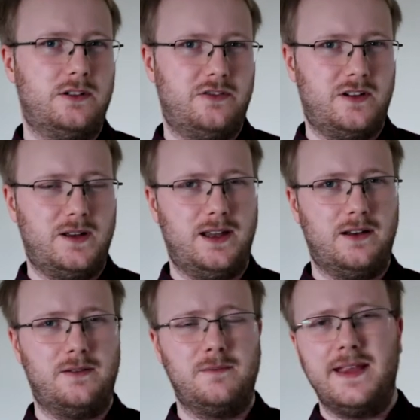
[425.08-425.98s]

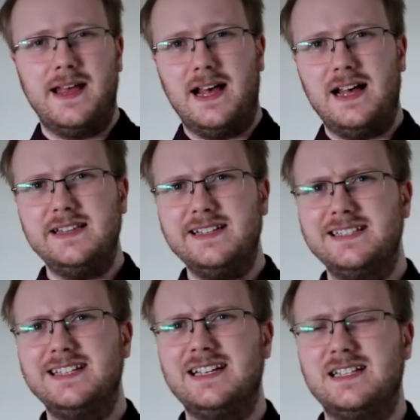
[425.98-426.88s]
defined? And the
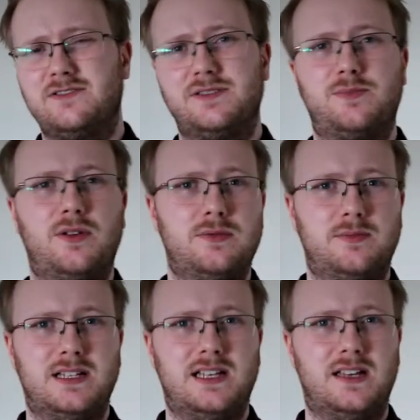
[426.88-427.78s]
instant answer is
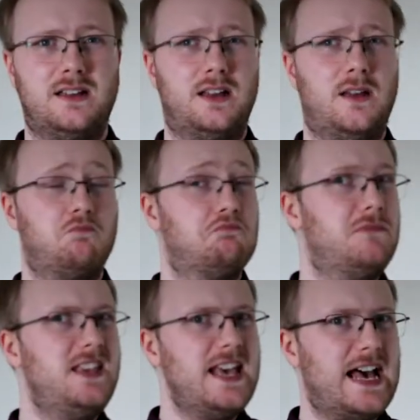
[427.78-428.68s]
probably
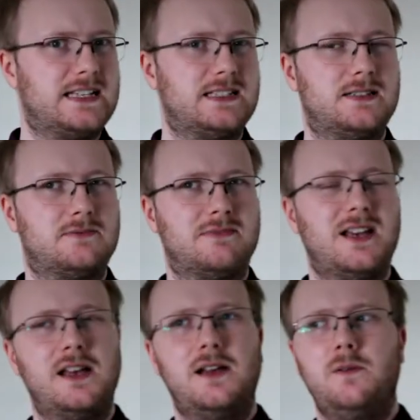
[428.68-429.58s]
yes.
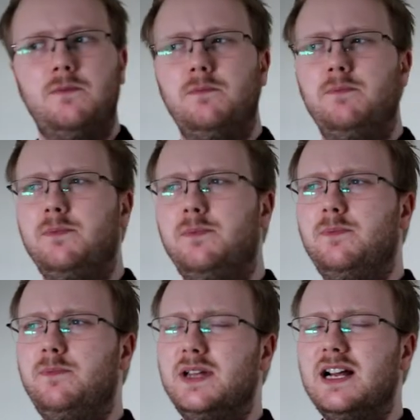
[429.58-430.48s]

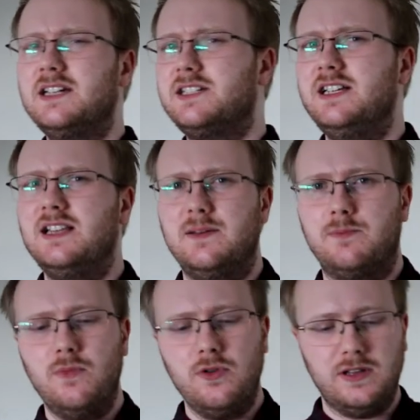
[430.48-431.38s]
But actually they're
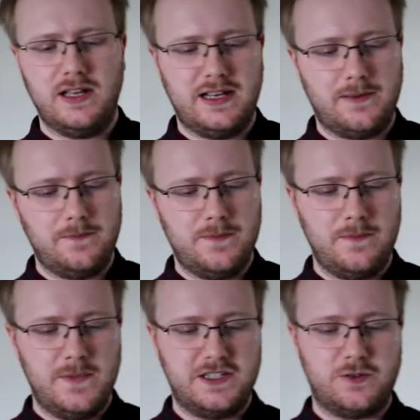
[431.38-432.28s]
more like
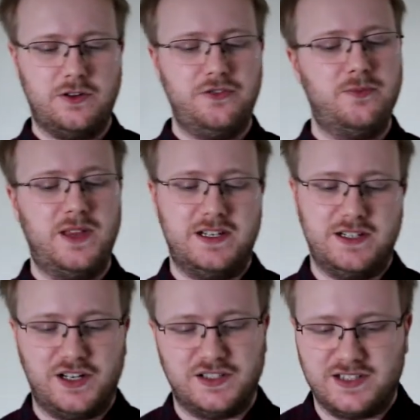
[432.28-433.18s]
this quote from the
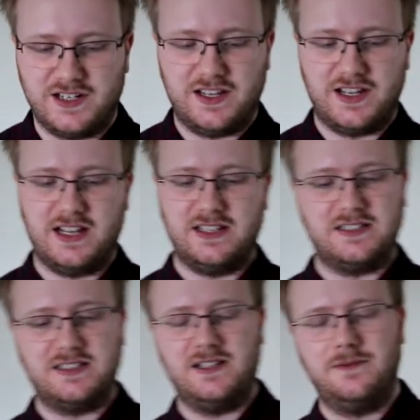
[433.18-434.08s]
Hitchhiker's Guide to the
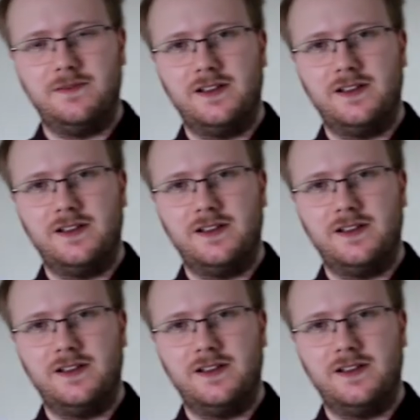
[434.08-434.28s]
Galaxy.